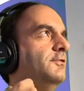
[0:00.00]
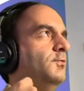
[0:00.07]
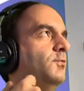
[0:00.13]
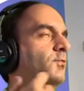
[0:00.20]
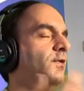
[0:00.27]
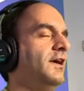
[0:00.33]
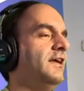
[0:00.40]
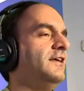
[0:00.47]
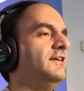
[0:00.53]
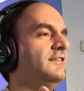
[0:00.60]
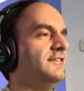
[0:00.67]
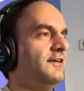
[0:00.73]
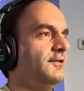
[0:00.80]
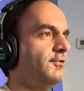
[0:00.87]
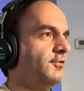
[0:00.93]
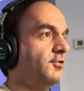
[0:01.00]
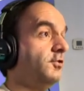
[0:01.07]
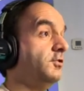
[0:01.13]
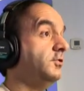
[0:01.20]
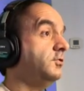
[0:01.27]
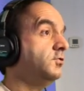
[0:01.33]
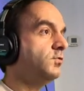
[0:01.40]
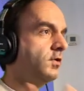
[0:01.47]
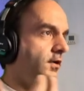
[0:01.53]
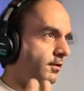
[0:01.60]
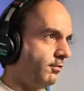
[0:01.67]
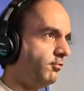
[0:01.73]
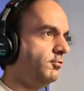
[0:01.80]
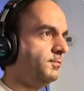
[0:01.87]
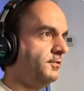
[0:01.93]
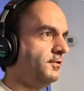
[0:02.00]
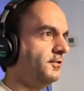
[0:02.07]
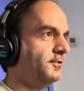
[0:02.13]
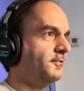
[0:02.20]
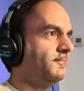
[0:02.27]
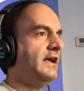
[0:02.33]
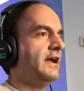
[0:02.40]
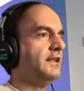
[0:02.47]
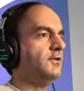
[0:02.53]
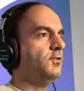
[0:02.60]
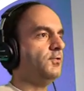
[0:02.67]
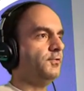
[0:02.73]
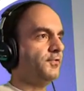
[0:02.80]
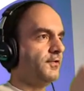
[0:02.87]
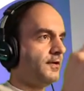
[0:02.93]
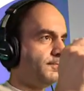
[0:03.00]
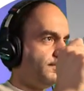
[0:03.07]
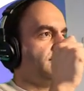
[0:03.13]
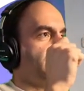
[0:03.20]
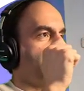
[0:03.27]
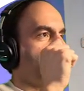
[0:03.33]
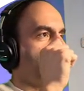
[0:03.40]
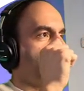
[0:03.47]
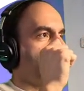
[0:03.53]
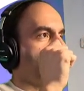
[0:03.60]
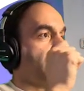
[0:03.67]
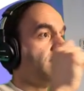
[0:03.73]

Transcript: the way he tells her, You are Supergirl, and he holds up the